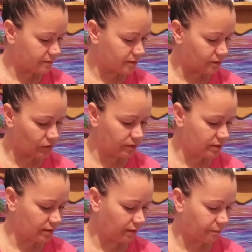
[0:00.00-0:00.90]
It's a
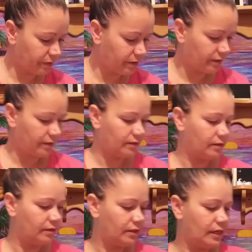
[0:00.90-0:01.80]
twist up
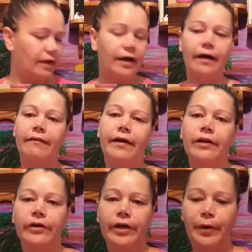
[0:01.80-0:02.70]

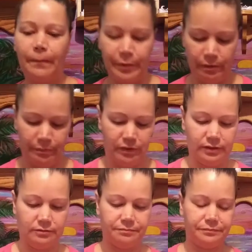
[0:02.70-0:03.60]
eyeliner in
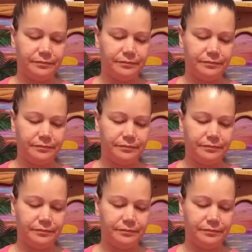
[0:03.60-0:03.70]
purple.